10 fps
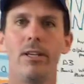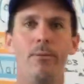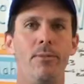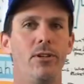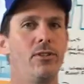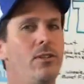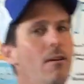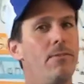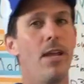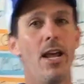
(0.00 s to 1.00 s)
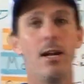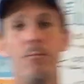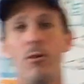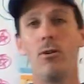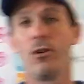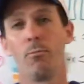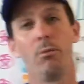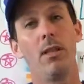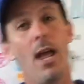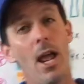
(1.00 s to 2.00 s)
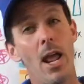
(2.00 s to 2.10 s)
It'll be a stuffed animal, your play